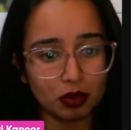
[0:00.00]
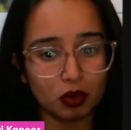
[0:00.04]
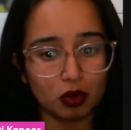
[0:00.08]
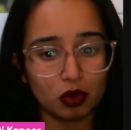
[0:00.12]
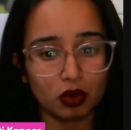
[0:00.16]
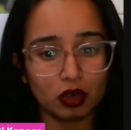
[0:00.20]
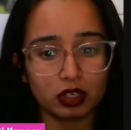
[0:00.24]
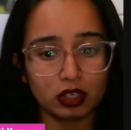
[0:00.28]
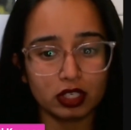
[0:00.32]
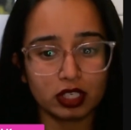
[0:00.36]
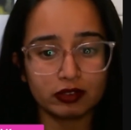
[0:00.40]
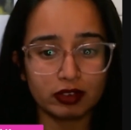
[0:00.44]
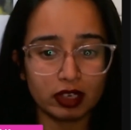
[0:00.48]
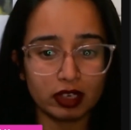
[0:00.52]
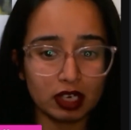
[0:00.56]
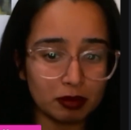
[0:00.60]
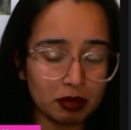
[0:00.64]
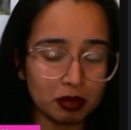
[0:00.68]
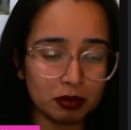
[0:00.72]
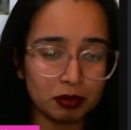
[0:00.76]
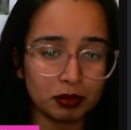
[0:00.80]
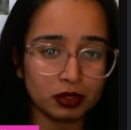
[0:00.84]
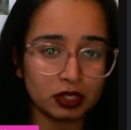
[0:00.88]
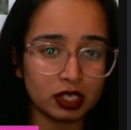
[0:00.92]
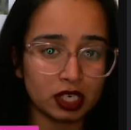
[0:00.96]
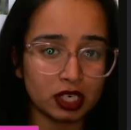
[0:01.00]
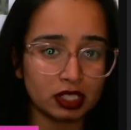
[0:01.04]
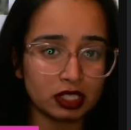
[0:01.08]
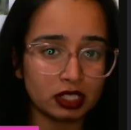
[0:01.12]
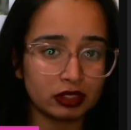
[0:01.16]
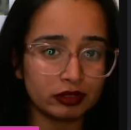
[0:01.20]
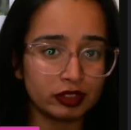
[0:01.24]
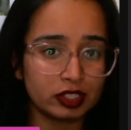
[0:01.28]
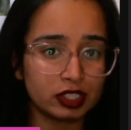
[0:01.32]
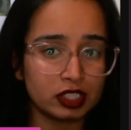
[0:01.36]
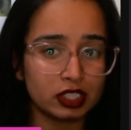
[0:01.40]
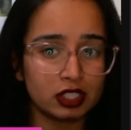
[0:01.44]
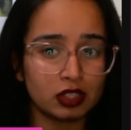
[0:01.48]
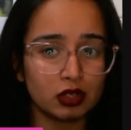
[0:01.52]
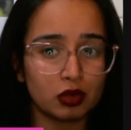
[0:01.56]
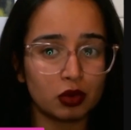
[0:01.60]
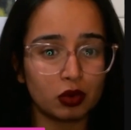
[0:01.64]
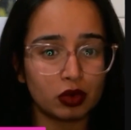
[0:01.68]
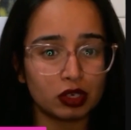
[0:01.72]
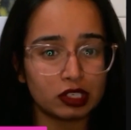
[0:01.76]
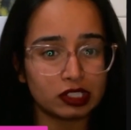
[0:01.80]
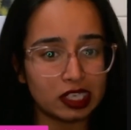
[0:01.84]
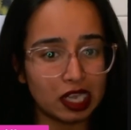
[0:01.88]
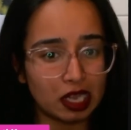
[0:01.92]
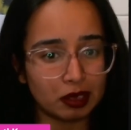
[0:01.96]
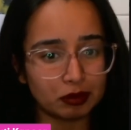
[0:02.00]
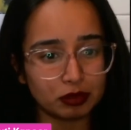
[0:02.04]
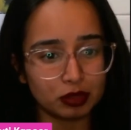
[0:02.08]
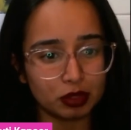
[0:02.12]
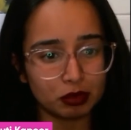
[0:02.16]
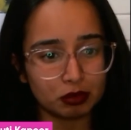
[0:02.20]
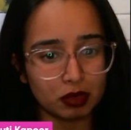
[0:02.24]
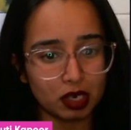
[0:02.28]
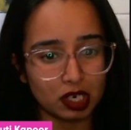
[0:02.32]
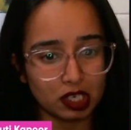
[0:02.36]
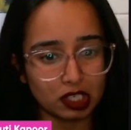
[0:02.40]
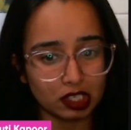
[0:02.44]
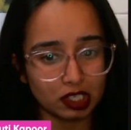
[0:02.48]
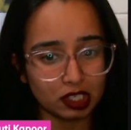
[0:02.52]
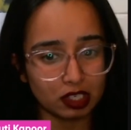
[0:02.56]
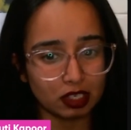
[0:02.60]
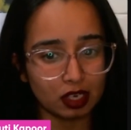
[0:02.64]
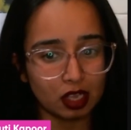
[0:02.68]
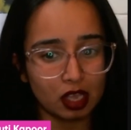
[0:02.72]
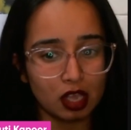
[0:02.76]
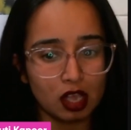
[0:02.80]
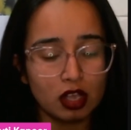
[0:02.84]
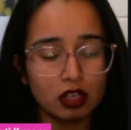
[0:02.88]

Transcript: or developer productivity or time to market?